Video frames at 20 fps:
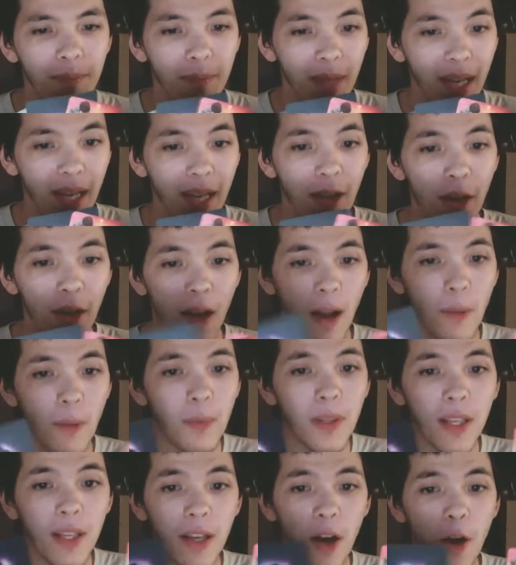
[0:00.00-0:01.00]
I
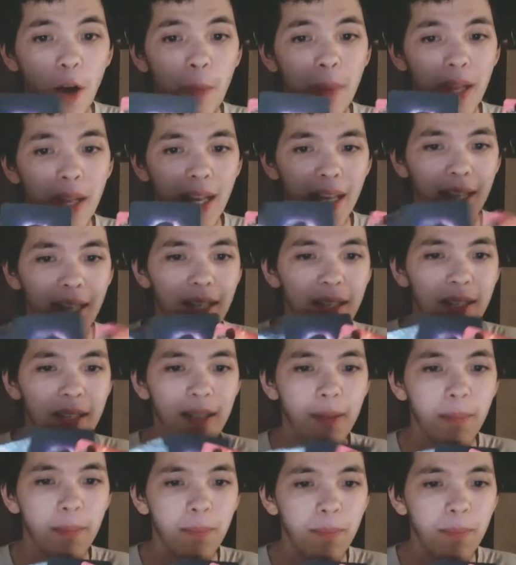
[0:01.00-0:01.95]
really hope it is.